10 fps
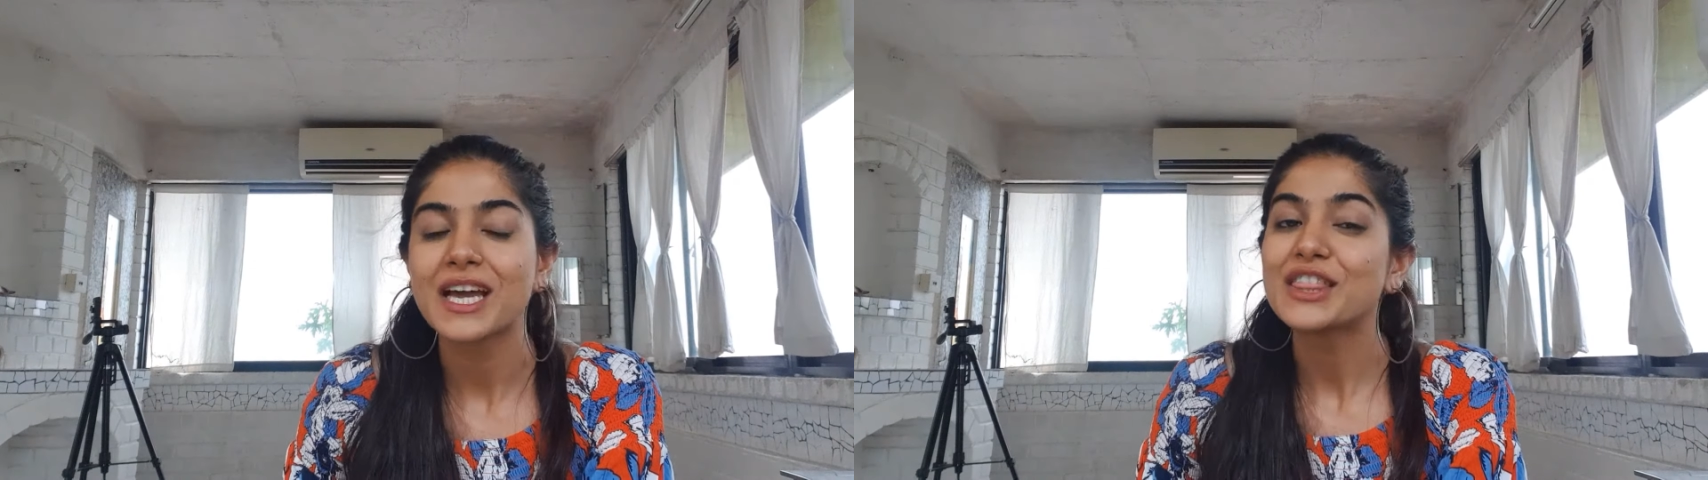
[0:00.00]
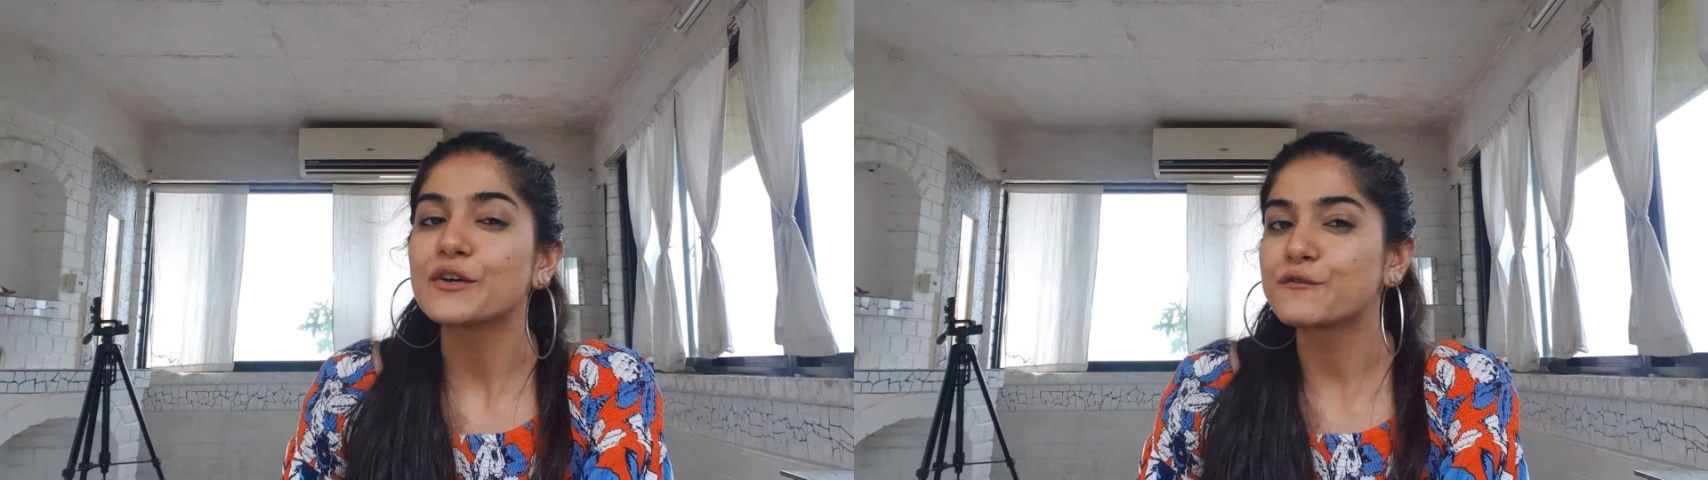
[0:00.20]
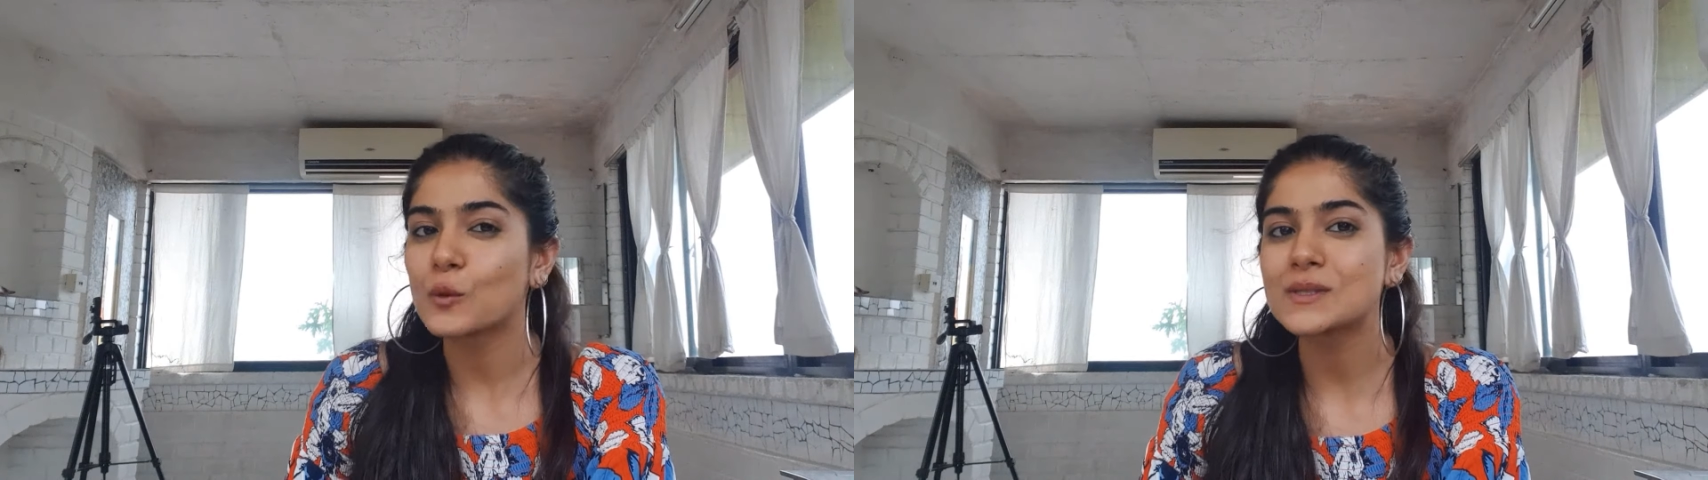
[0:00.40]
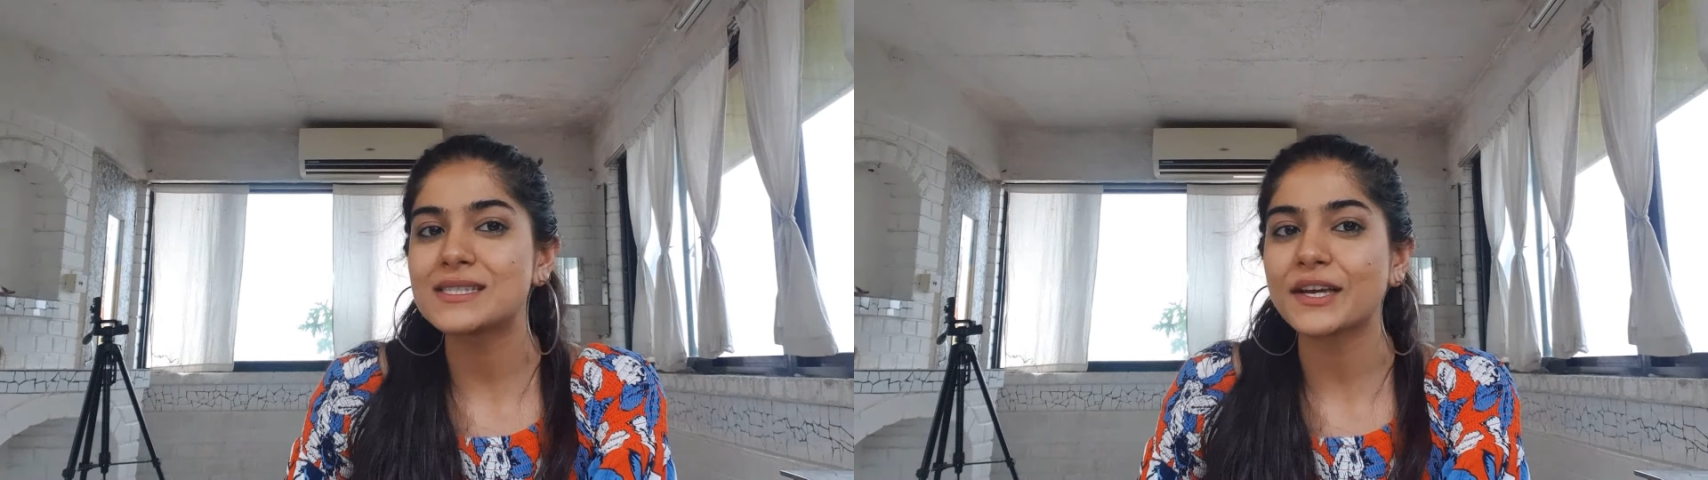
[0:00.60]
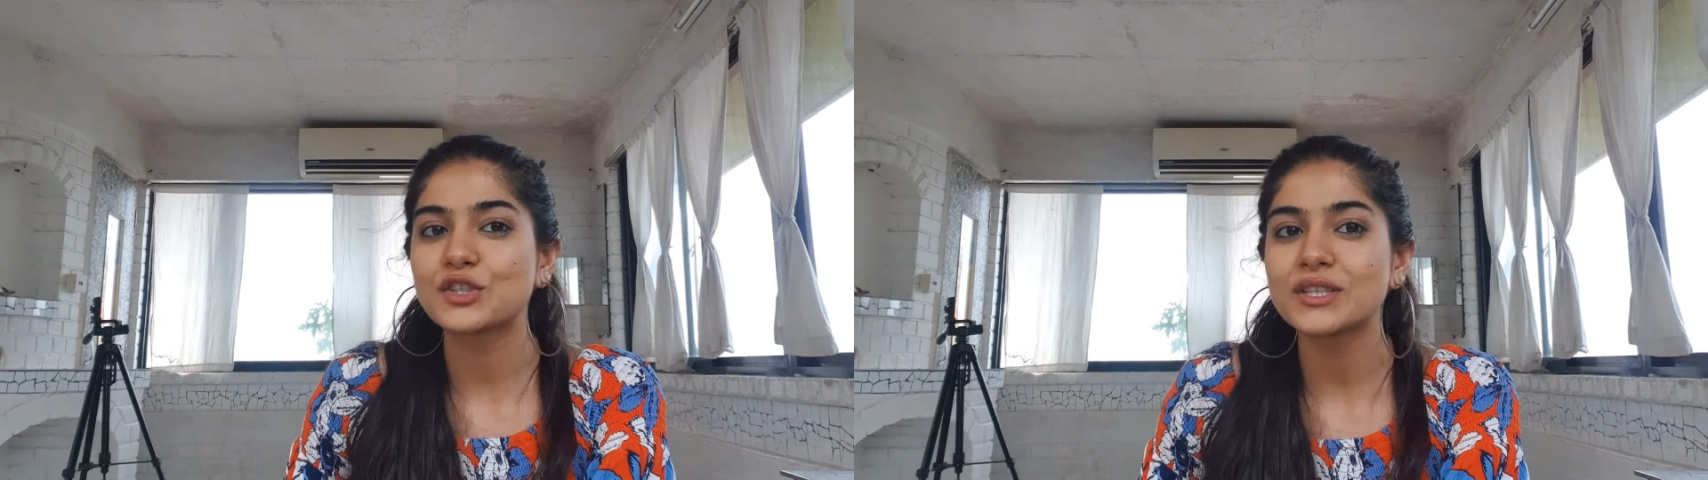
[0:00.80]
The fourth
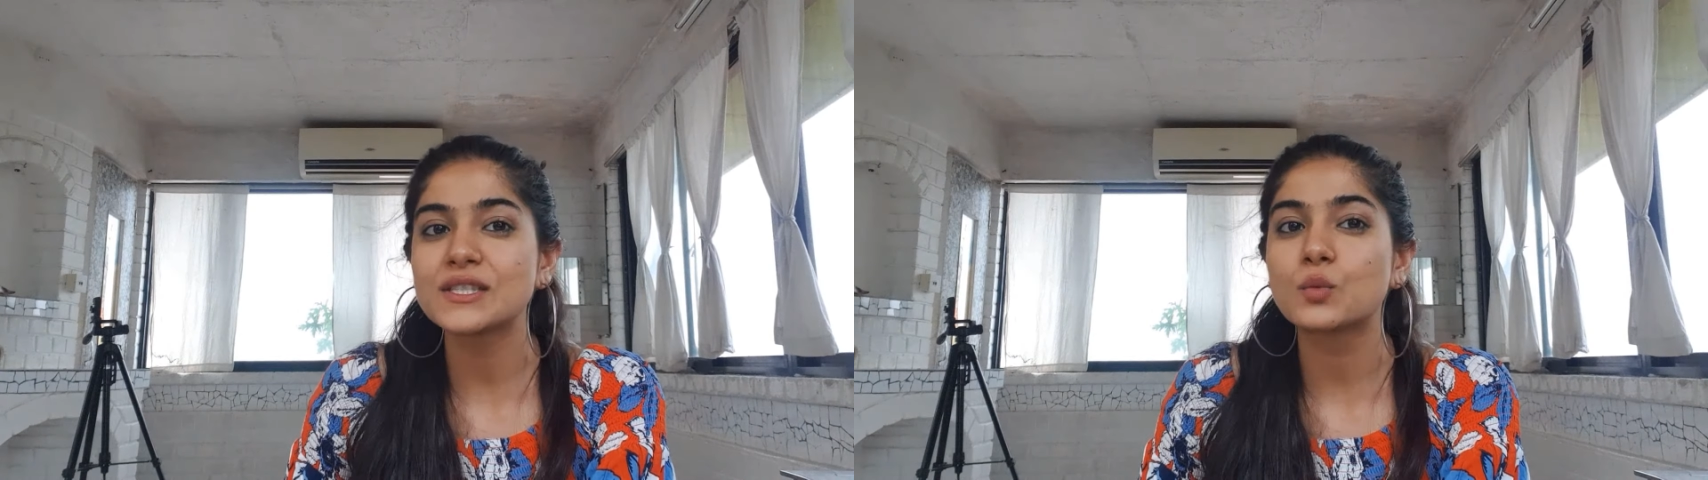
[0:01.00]
section is